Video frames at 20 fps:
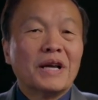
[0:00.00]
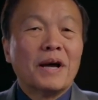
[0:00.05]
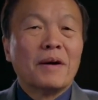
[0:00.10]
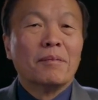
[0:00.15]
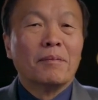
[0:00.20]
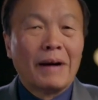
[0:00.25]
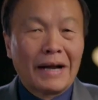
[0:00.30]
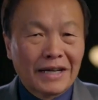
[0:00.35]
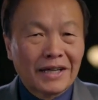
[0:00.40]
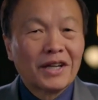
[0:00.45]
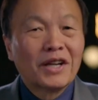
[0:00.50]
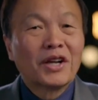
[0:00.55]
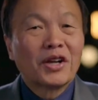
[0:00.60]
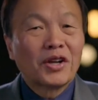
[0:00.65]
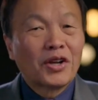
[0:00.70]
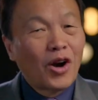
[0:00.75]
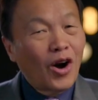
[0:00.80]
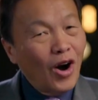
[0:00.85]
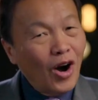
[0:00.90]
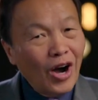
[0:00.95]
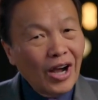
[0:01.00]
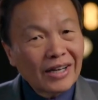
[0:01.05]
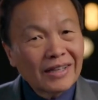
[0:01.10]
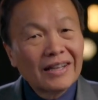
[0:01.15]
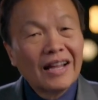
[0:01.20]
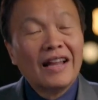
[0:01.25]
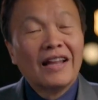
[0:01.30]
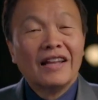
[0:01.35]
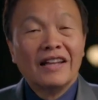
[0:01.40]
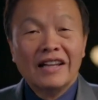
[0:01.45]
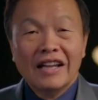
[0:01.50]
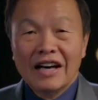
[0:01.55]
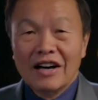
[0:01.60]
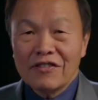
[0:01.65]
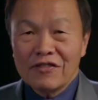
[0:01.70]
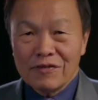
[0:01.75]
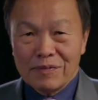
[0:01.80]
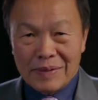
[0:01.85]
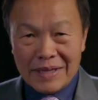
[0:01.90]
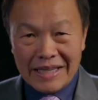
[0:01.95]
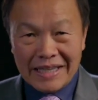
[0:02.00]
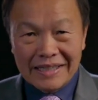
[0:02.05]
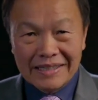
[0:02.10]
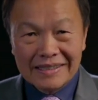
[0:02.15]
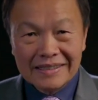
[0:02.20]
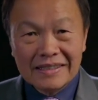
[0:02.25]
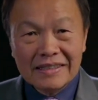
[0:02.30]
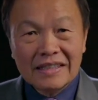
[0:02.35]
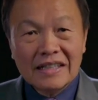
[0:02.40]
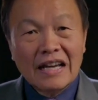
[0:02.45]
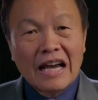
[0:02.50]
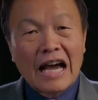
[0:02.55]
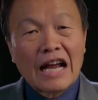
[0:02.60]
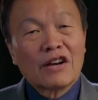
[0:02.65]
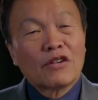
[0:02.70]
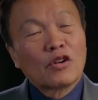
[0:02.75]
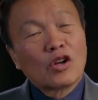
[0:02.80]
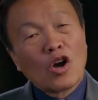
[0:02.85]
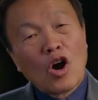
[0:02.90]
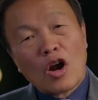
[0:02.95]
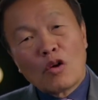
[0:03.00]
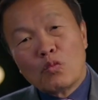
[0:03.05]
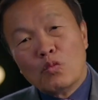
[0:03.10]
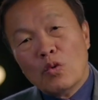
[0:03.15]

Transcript: but God loved me and God